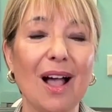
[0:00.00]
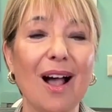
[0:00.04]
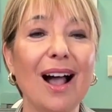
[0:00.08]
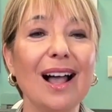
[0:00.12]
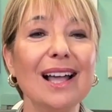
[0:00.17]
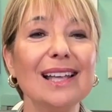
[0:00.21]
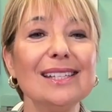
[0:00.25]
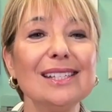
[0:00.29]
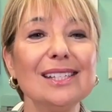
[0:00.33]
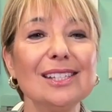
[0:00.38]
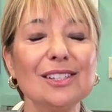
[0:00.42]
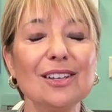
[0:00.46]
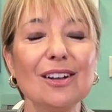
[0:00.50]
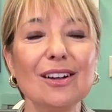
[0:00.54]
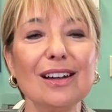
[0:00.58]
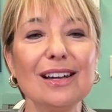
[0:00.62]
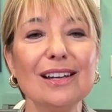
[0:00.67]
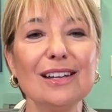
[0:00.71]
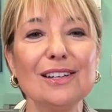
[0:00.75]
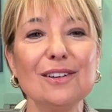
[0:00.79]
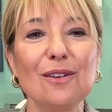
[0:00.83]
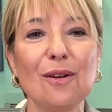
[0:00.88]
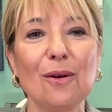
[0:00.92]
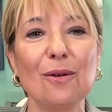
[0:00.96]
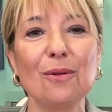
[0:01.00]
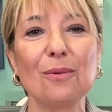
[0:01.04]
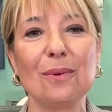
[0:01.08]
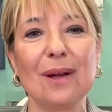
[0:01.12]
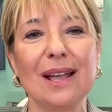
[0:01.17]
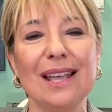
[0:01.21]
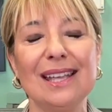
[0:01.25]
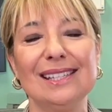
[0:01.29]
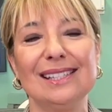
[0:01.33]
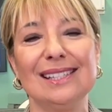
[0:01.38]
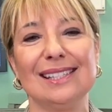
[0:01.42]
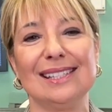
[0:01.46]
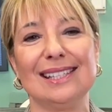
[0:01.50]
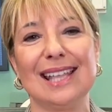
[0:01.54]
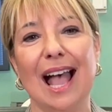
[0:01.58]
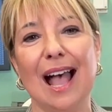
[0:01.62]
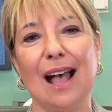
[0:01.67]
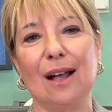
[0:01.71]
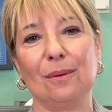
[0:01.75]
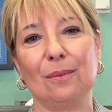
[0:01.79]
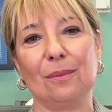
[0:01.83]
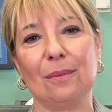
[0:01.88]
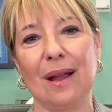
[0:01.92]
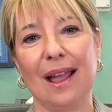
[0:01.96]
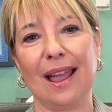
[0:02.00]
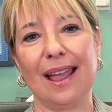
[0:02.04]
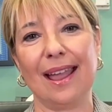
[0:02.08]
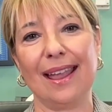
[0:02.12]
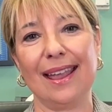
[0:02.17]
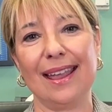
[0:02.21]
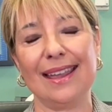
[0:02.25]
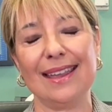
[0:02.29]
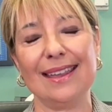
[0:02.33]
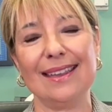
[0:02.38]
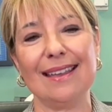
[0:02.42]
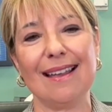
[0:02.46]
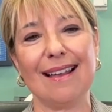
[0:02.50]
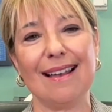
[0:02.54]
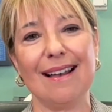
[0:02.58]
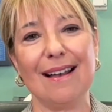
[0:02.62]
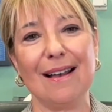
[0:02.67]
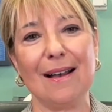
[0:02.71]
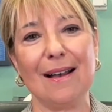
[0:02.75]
I started always that way,